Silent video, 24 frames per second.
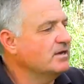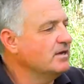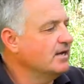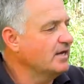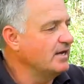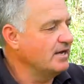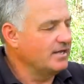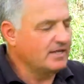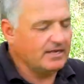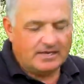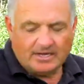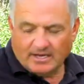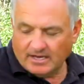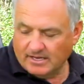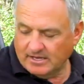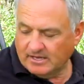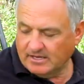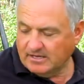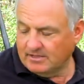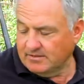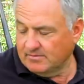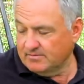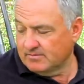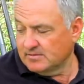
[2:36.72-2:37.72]
And
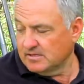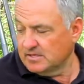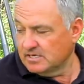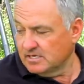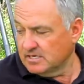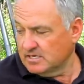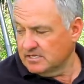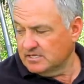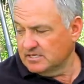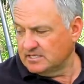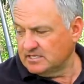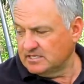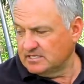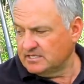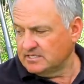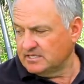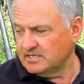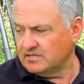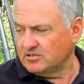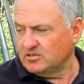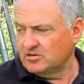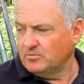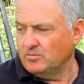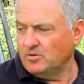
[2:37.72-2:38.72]
again, this is
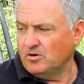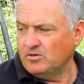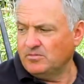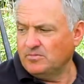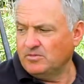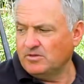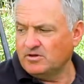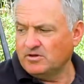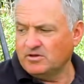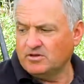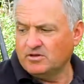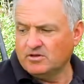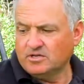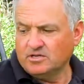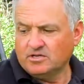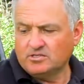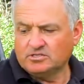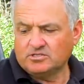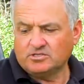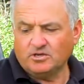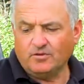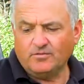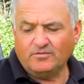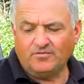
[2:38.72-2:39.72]
set up on the
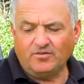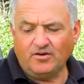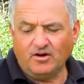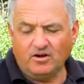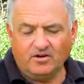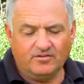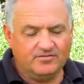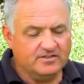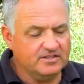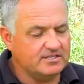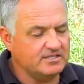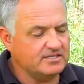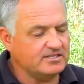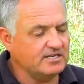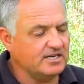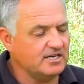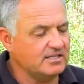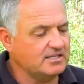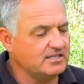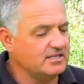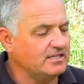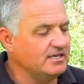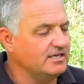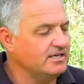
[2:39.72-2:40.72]
top 5. This is
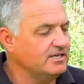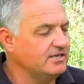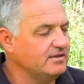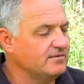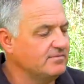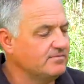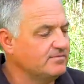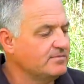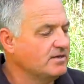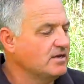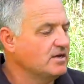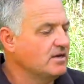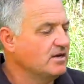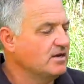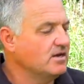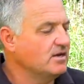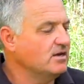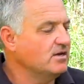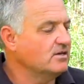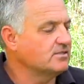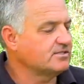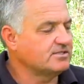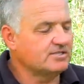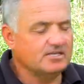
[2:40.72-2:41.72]
actually
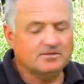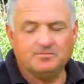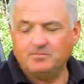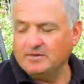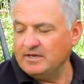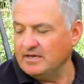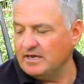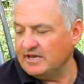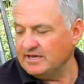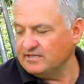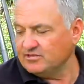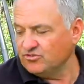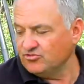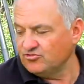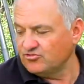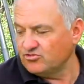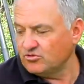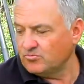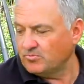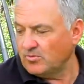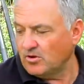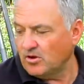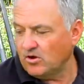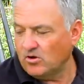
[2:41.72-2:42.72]
our
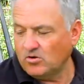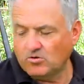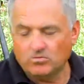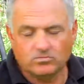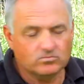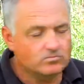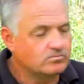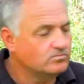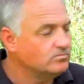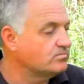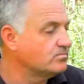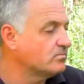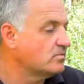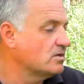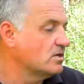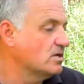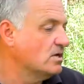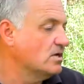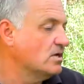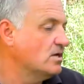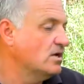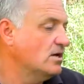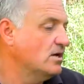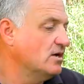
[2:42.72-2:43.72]
CP800 pole,
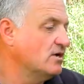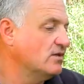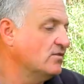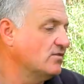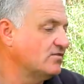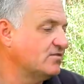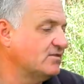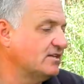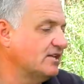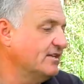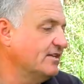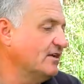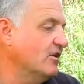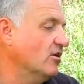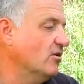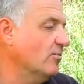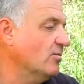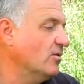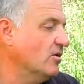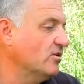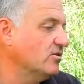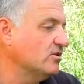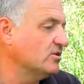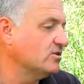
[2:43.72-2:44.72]
and I'll set that
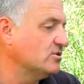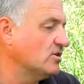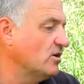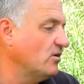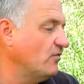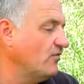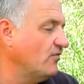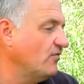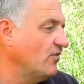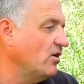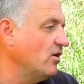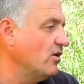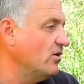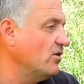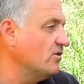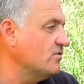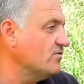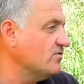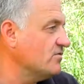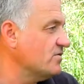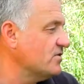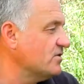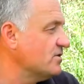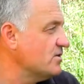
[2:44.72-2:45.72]
up on the top
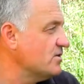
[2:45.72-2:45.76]
5.